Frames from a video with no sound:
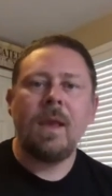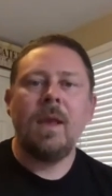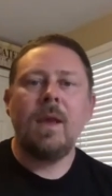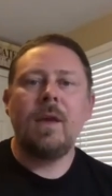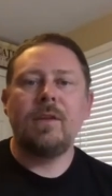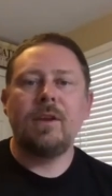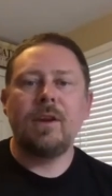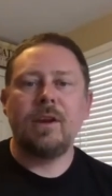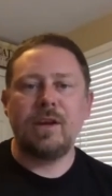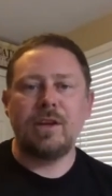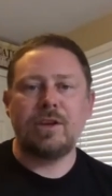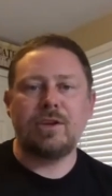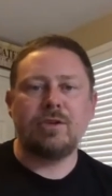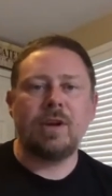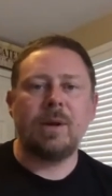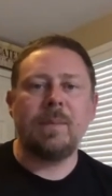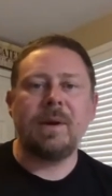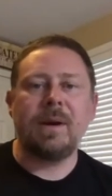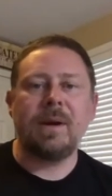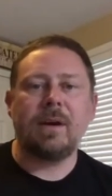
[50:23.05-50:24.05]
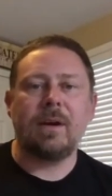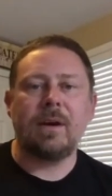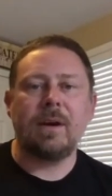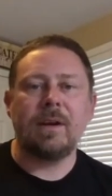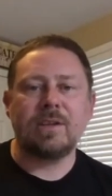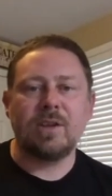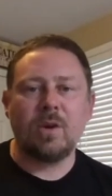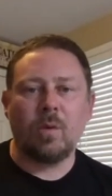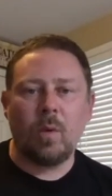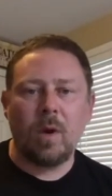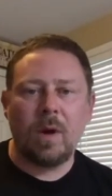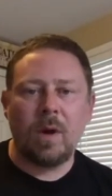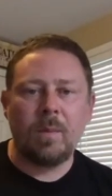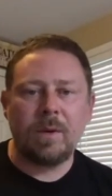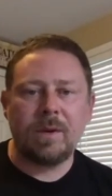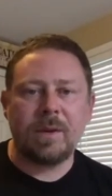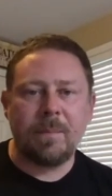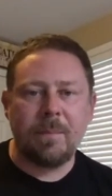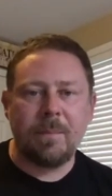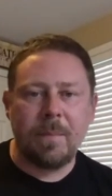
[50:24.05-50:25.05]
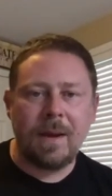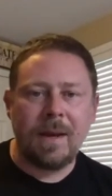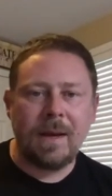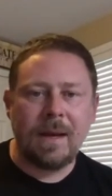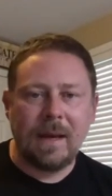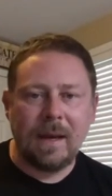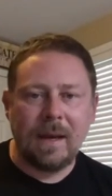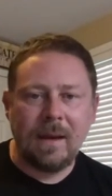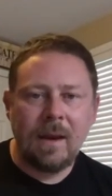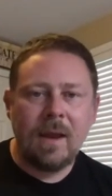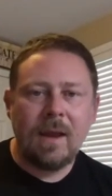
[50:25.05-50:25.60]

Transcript: is the one with the money,